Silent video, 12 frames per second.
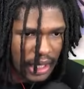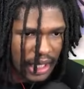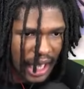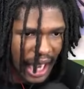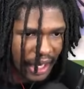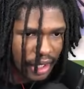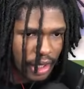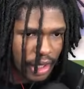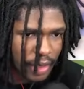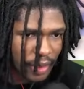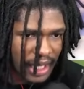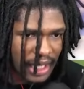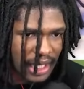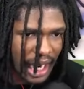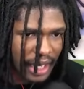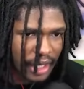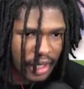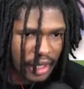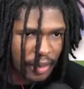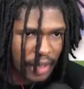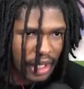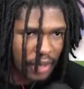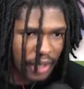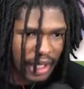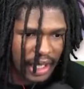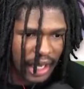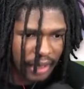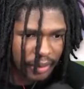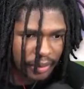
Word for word: Ciders. What is ciders? What is what is that?